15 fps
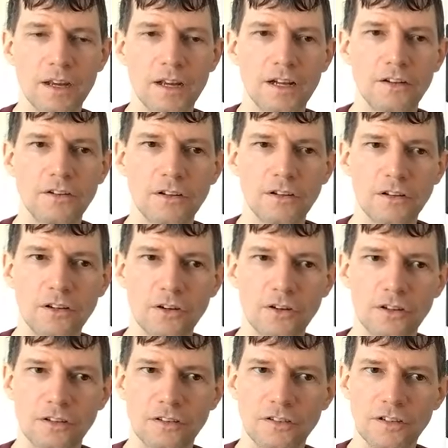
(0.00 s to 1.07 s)
and to, you
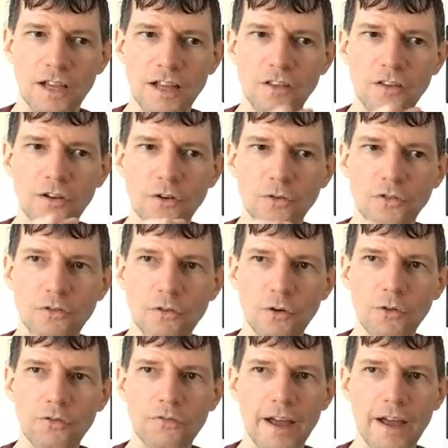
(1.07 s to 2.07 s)
know, to send those growth